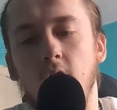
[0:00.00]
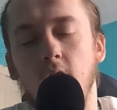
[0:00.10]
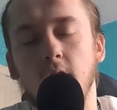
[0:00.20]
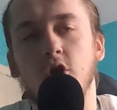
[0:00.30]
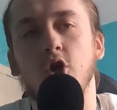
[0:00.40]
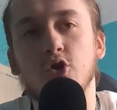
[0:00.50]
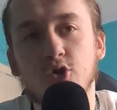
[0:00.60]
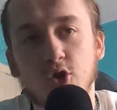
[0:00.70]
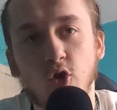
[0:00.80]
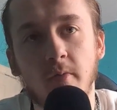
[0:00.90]

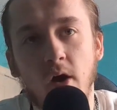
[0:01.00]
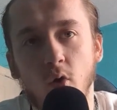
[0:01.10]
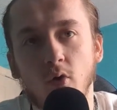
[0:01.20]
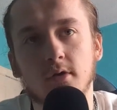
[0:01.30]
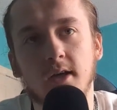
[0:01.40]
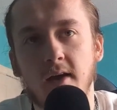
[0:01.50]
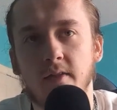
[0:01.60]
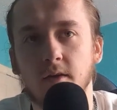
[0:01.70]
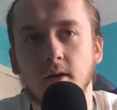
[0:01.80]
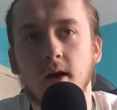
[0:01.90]
consume it all
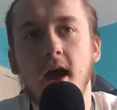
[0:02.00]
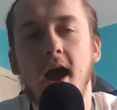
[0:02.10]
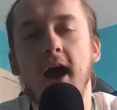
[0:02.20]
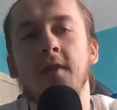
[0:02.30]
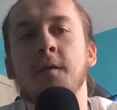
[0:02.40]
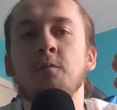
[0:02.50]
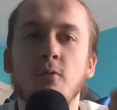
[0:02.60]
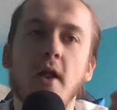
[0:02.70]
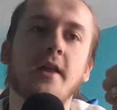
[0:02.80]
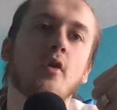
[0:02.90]
together and then
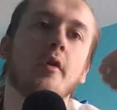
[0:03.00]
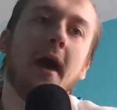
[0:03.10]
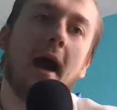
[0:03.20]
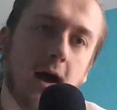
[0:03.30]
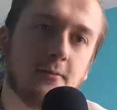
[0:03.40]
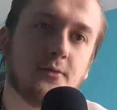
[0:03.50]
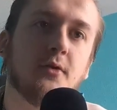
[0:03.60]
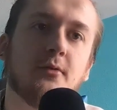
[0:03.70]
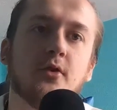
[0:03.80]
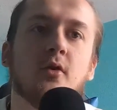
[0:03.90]
reflect on it after
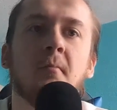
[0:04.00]
the film.